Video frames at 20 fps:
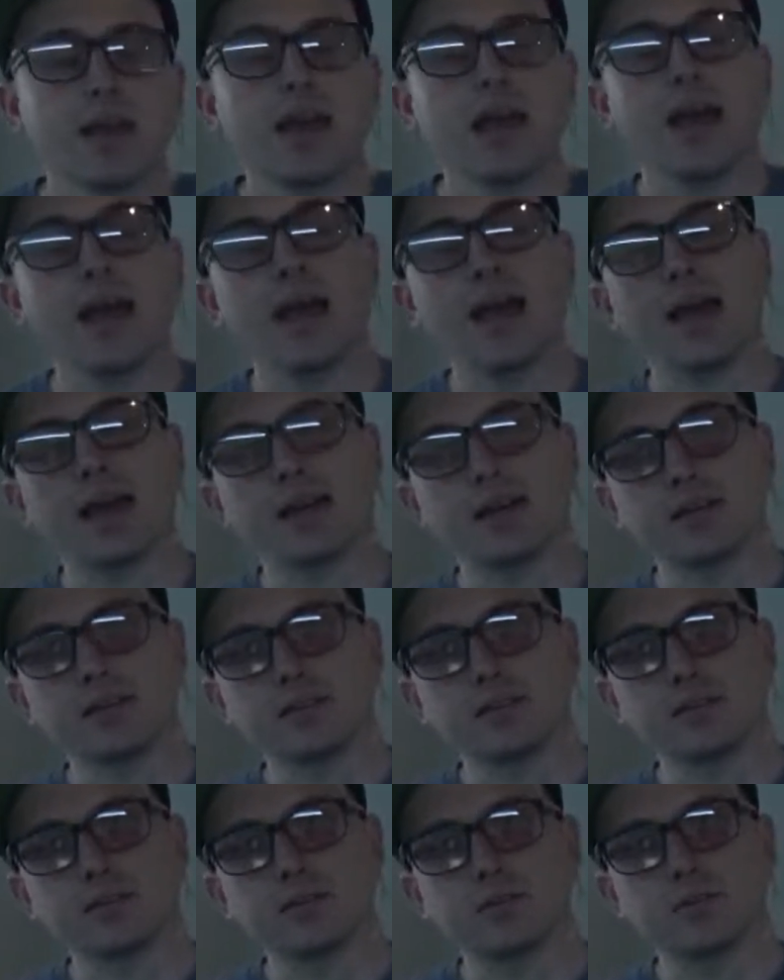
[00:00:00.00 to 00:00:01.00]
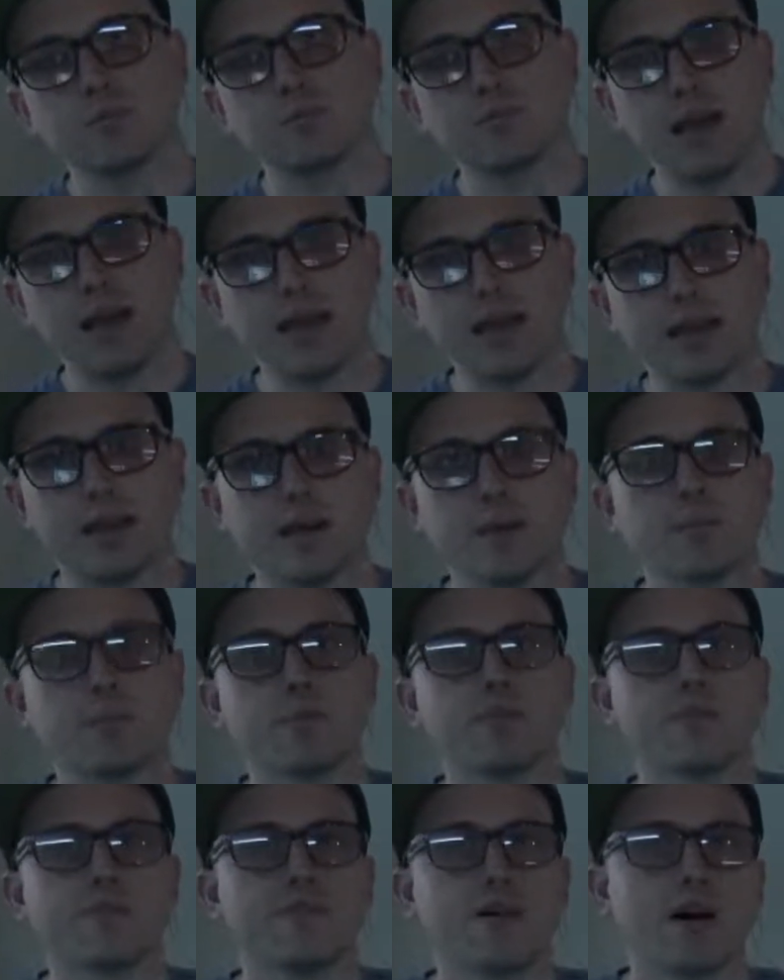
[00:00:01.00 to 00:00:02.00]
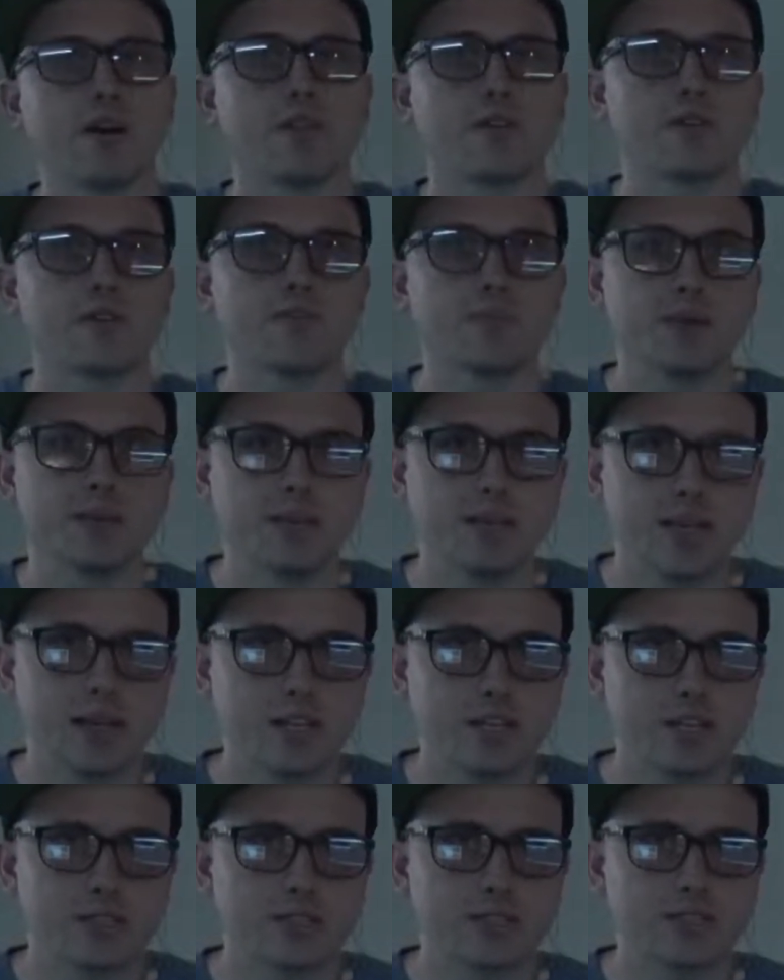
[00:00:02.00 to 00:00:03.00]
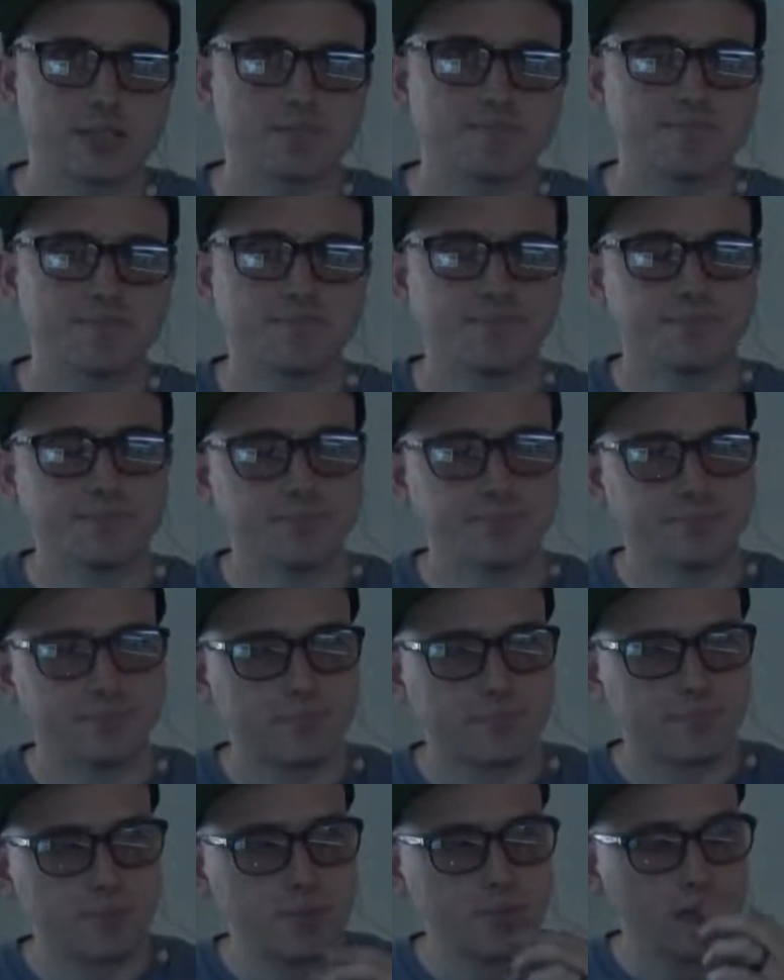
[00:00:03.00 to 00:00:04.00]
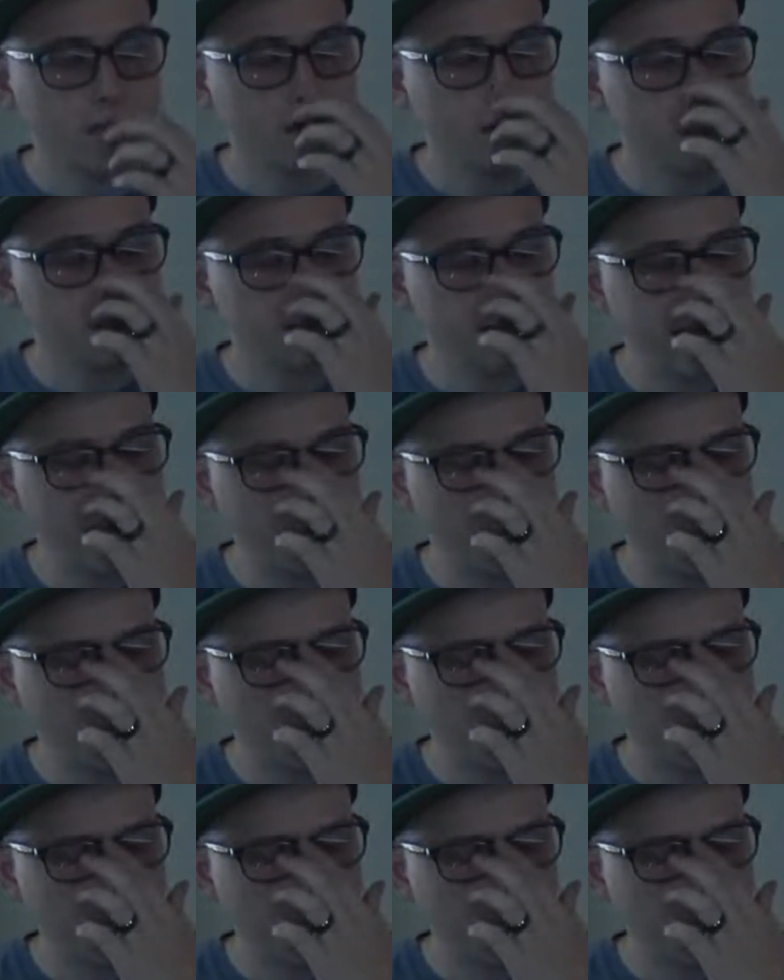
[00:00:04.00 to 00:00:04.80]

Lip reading: and made him the father of many nations. Now,